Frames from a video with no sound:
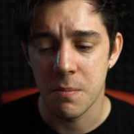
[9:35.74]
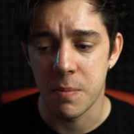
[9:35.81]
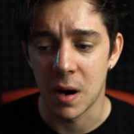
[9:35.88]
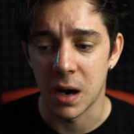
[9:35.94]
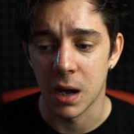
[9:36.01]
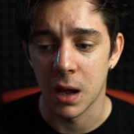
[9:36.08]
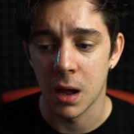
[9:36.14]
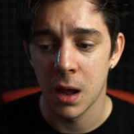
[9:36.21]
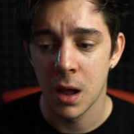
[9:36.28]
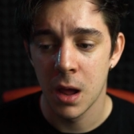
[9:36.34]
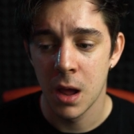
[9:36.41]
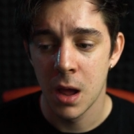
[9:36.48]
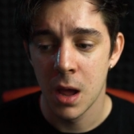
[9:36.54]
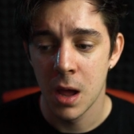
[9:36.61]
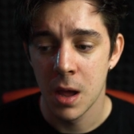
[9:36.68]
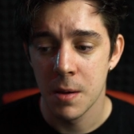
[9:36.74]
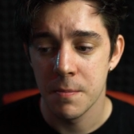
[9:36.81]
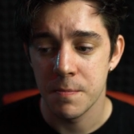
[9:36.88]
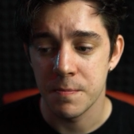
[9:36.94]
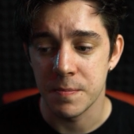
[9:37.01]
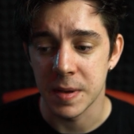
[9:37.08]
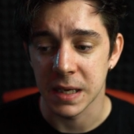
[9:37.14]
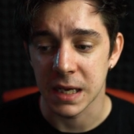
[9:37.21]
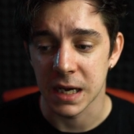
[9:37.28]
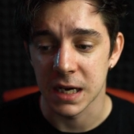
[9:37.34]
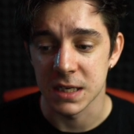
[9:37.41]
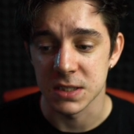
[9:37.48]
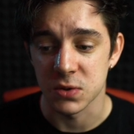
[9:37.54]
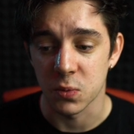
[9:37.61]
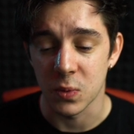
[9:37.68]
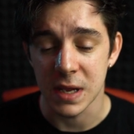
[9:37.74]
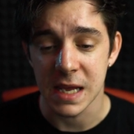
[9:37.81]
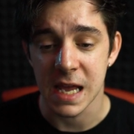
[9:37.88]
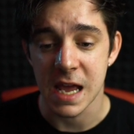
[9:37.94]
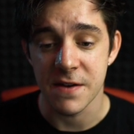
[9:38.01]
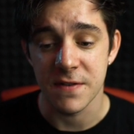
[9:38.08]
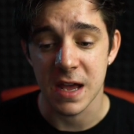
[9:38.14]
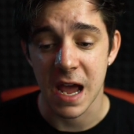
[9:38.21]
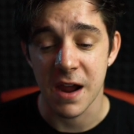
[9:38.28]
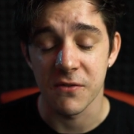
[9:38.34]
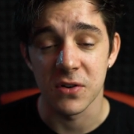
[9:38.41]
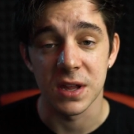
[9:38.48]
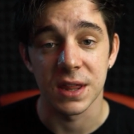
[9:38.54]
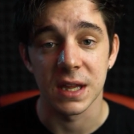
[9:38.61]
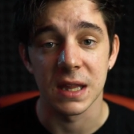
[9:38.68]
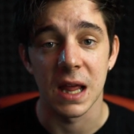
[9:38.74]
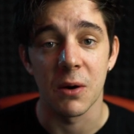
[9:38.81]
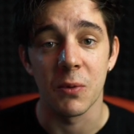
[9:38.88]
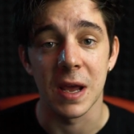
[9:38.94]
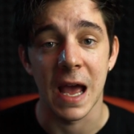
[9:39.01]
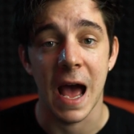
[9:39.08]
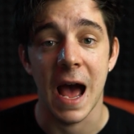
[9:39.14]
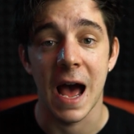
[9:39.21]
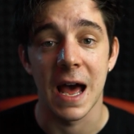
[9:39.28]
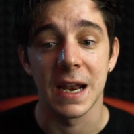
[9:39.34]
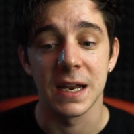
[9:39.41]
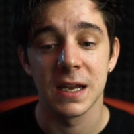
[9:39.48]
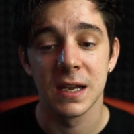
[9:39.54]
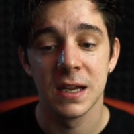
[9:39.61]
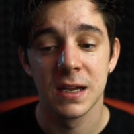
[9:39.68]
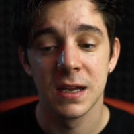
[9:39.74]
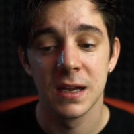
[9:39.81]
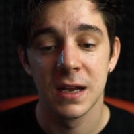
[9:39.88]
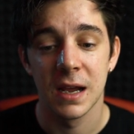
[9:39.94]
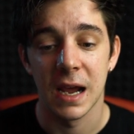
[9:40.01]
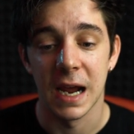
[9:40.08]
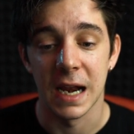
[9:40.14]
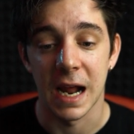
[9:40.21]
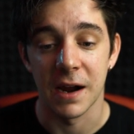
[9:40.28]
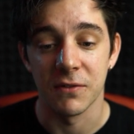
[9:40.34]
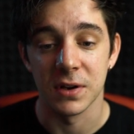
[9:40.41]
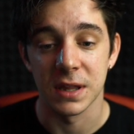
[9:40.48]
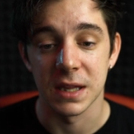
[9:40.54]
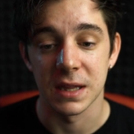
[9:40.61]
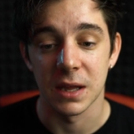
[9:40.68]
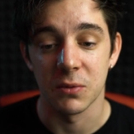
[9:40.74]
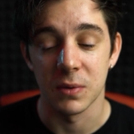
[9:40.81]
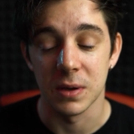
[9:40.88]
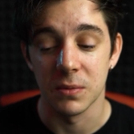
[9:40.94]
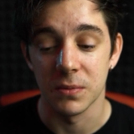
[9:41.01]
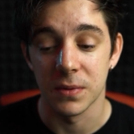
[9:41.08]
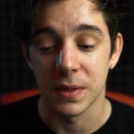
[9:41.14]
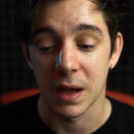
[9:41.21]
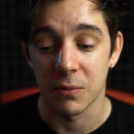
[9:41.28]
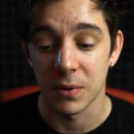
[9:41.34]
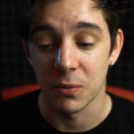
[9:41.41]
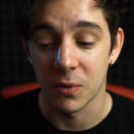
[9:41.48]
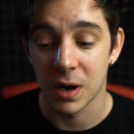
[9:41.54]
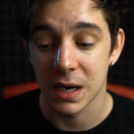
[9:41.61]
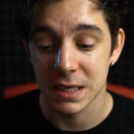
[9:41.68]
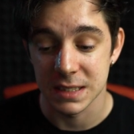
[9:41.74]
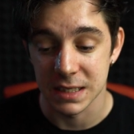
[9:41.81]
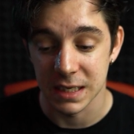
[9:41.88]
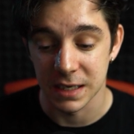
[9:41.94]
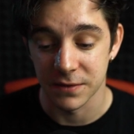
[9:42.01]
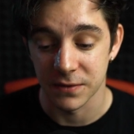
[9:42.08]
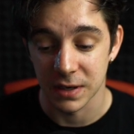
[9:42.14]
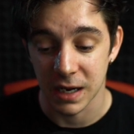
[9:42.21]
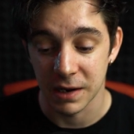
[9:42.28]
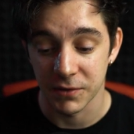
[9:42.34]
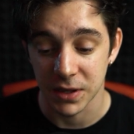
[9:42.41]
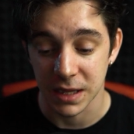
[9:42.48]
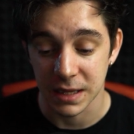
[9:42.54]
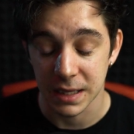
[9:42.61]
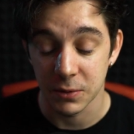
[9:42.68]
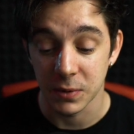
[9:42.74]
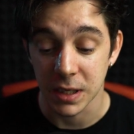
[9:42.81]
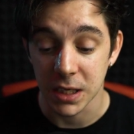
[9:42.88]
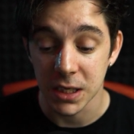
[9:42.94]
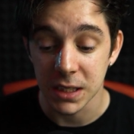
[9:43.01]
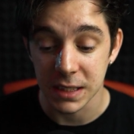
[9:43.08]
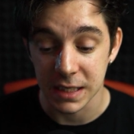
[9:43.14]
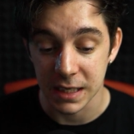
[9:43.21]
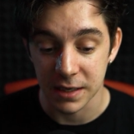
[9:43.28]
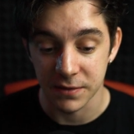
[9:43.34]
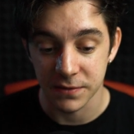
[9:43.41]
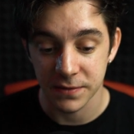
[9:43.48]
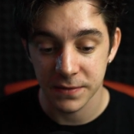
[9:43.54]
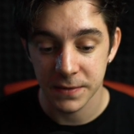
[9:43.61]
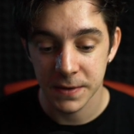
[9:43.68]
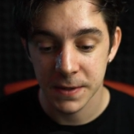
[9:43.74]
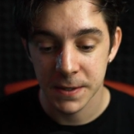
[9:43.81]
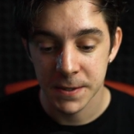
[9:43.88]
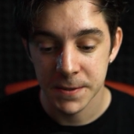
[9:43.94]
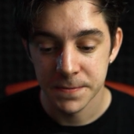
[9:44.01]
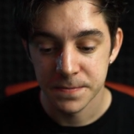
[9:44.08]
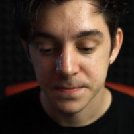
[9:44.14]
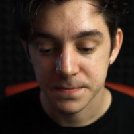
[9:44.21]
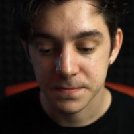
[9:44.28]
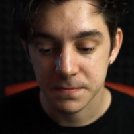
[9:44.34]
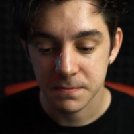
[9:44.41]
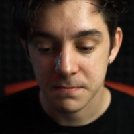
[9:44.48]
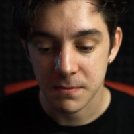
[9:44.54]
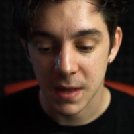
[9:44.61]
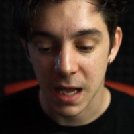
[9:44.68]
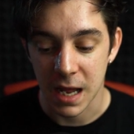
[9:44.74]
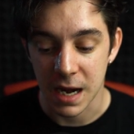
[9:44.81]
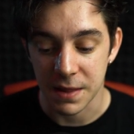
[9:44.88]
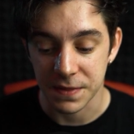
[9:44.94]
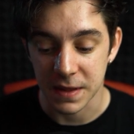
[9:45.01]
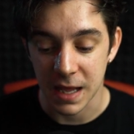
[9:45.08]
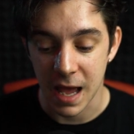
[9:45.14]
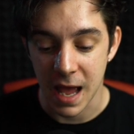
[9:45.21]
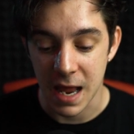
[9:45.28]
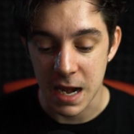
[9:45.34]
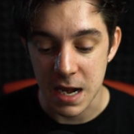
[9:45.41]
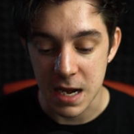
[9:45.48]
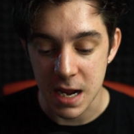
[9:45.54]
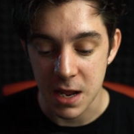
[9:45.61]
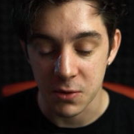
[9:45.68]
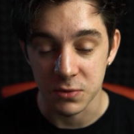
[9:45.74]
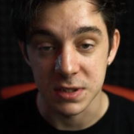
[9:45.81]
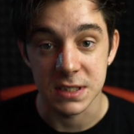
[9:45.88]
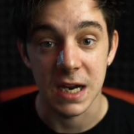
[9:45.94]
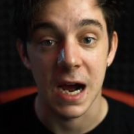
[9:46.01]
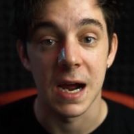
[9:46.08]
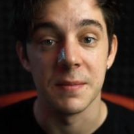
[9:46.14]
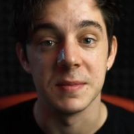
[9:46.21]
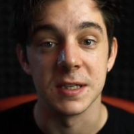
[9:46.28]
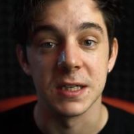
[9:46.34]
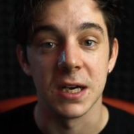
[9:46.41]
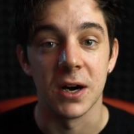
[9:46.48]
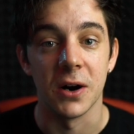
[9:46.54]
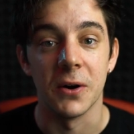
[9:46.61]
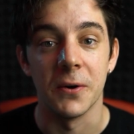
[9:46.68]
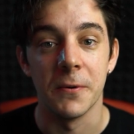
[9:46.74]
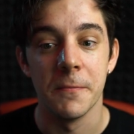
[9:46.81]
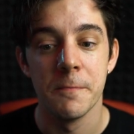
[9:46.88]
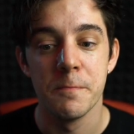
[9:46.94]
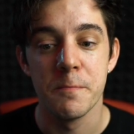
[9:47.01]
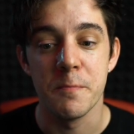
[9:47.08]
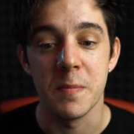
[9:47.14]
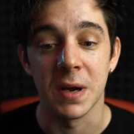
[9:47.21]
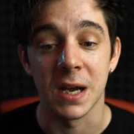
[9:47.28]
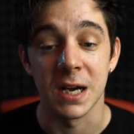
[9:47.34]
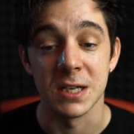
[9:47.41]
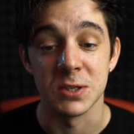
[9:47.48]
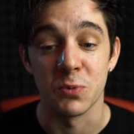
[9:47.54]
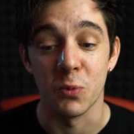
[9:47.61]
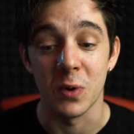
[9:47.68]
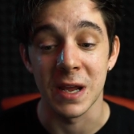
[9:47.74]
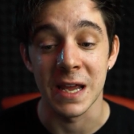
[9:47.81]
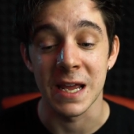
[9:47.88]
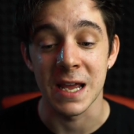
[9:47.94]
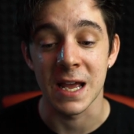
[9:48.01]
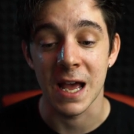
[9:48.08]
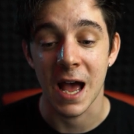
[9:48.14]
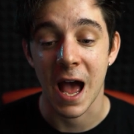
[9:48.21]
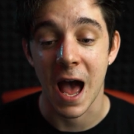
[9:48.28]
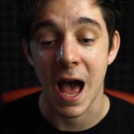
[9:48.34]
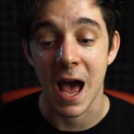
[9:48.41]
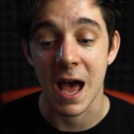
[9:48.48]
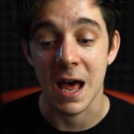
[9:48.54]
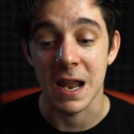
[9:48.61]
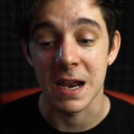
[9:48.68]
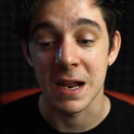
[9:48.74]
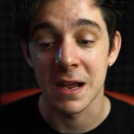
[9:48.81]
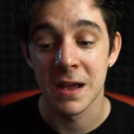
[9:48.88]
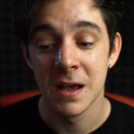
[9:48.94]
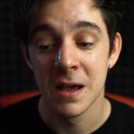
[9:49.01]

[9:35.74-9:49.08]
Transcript: but because we gave it everything that we had and everything that we that we wanted to give and everything that we could give. And at the end it was time to go because we had